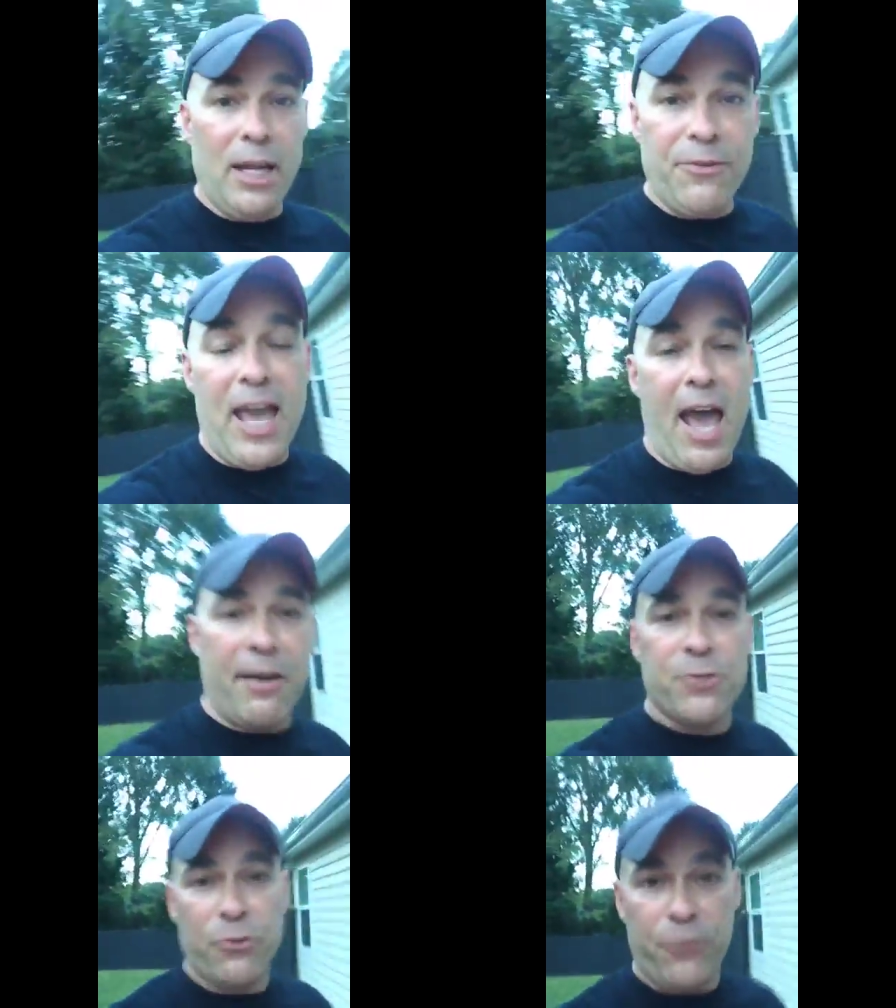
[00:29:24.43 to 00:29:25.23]
And if you
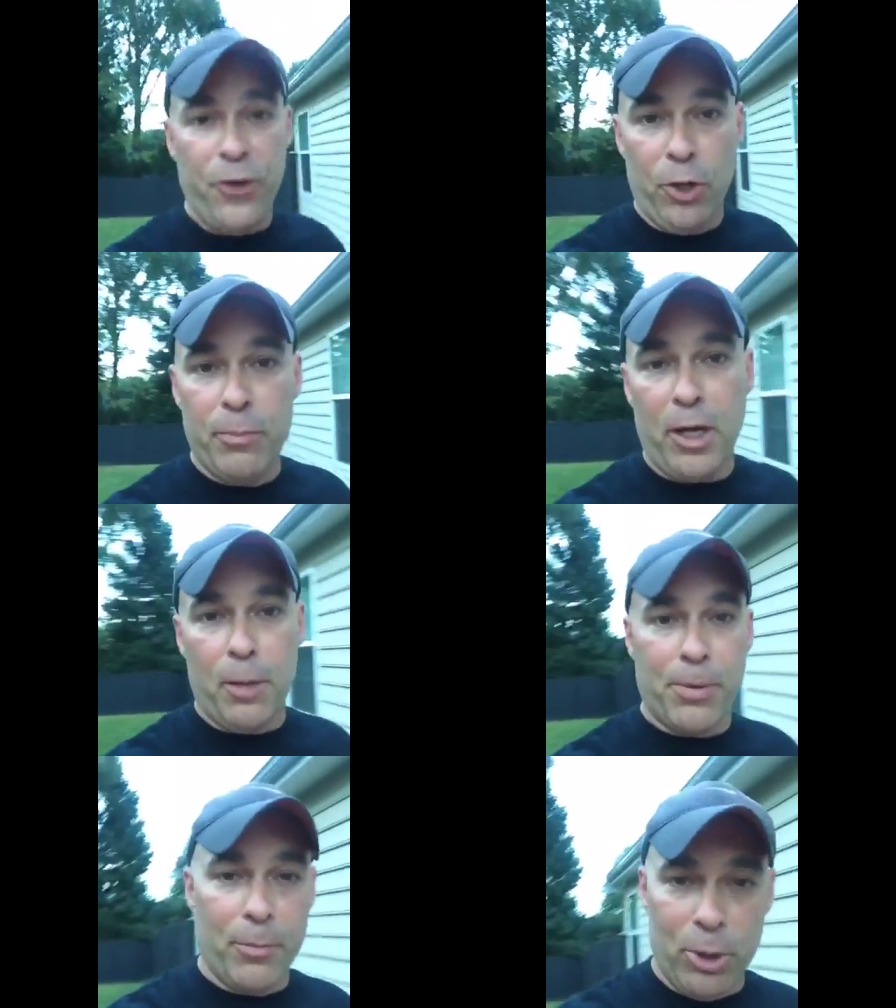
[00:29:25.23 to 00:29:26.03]
have to film
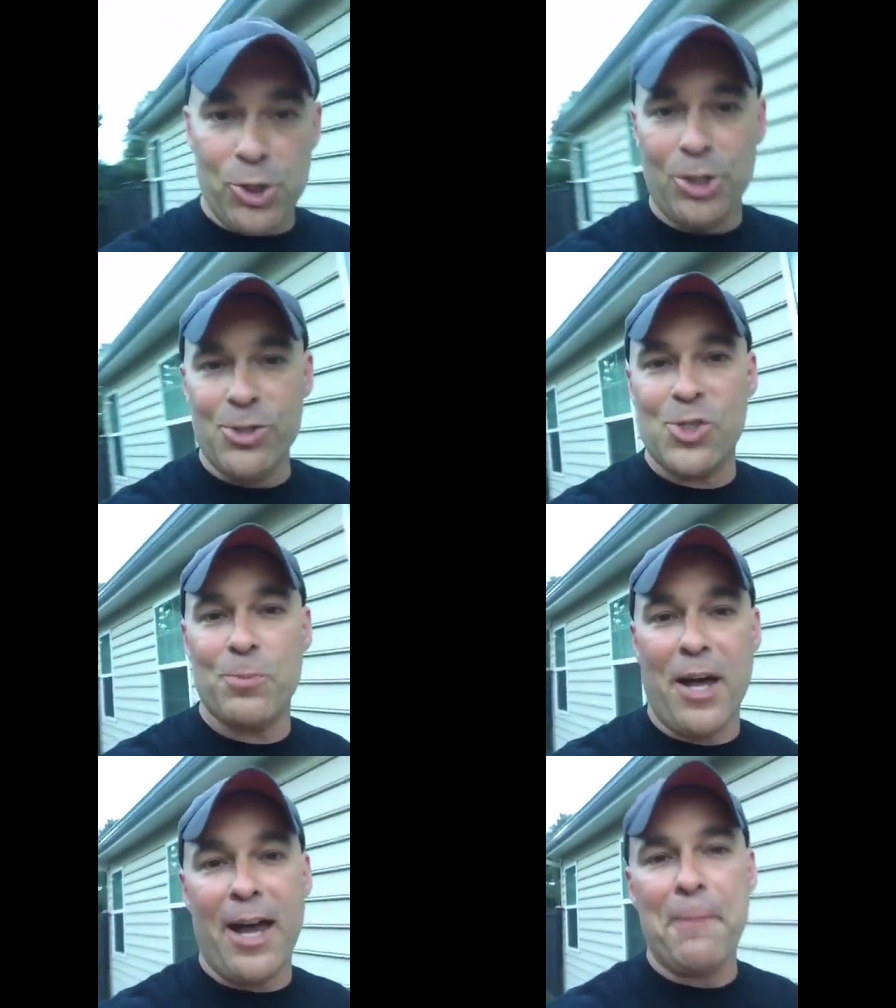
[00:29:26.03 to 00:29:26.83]
a promotional
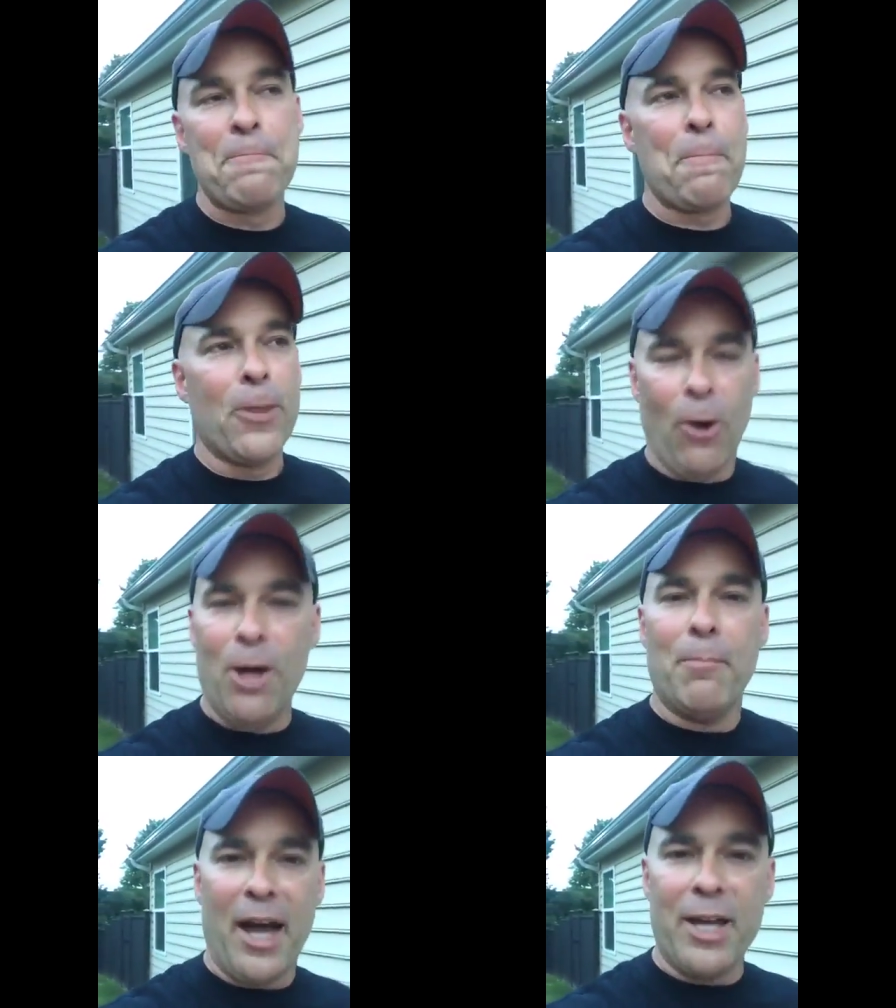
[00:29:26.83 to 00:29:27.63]
spot
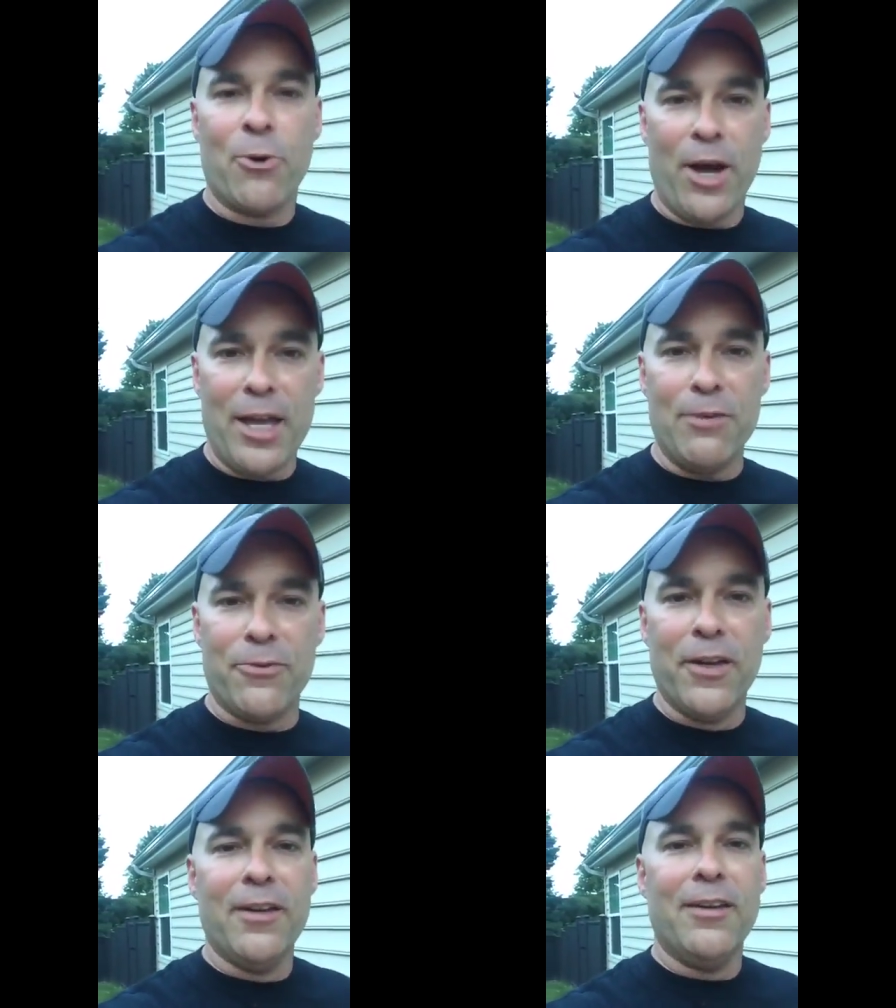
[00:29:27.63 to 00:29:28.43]
on my
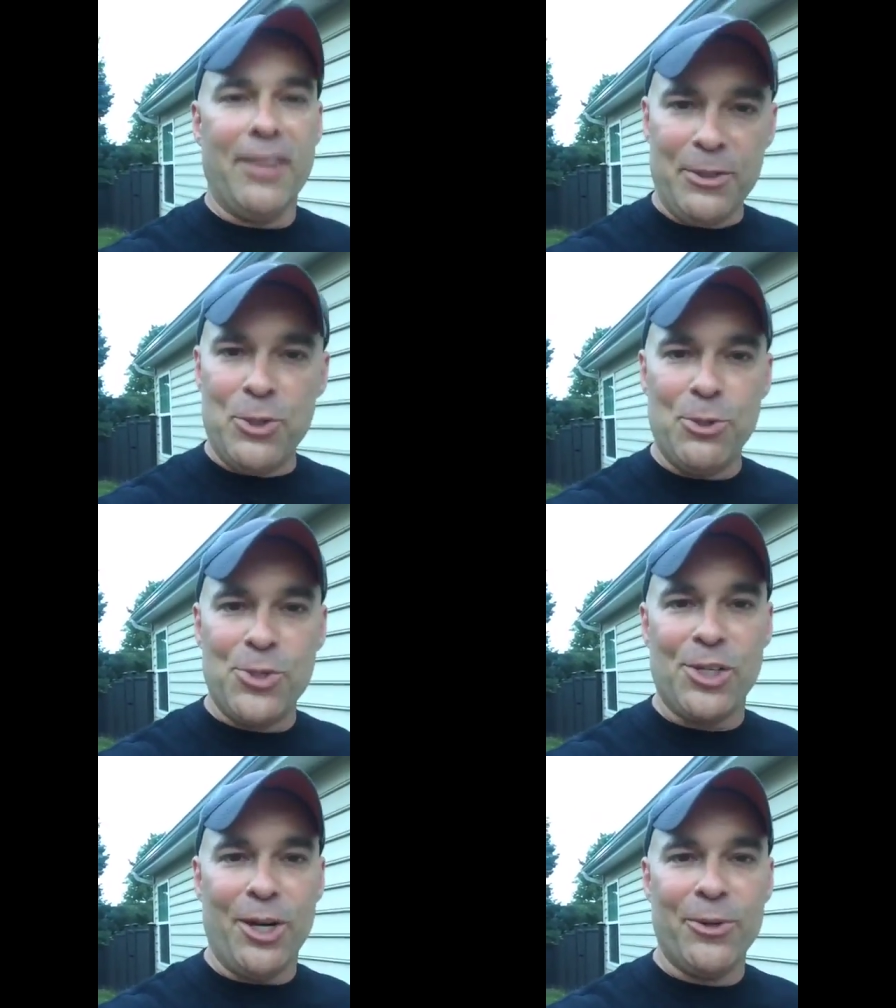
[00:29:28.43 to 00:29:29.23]
grave, then
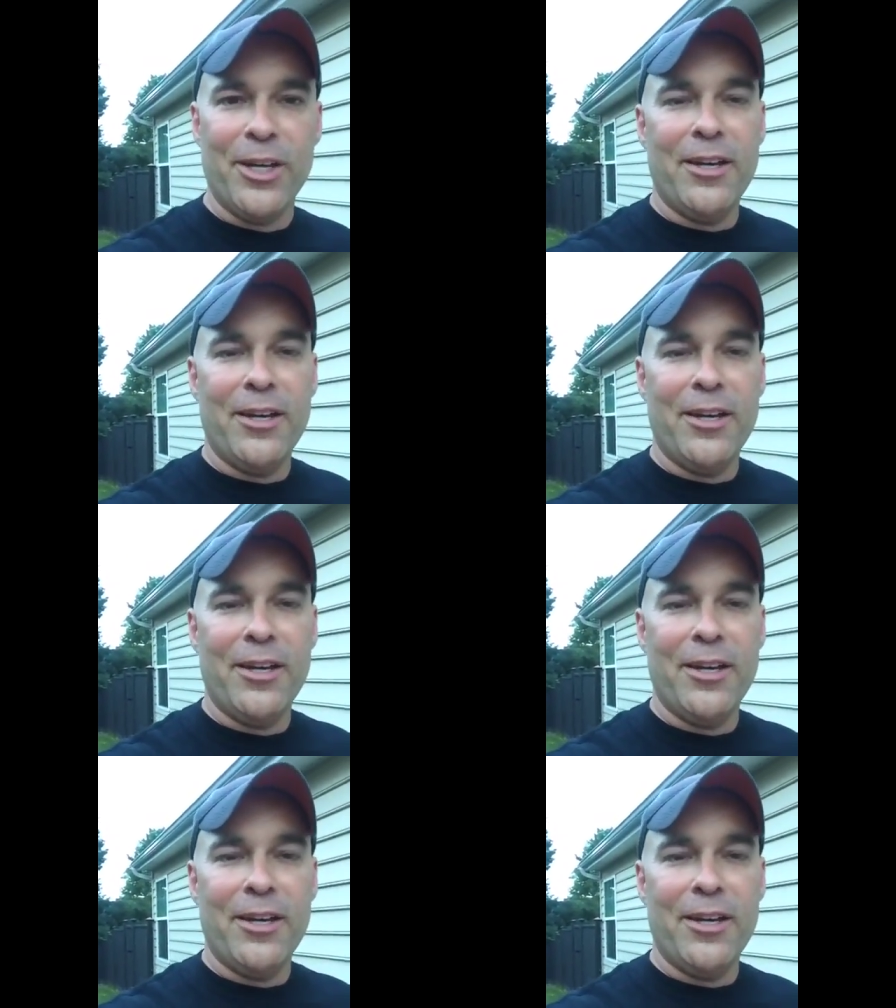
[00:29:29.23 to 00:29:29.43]
do so.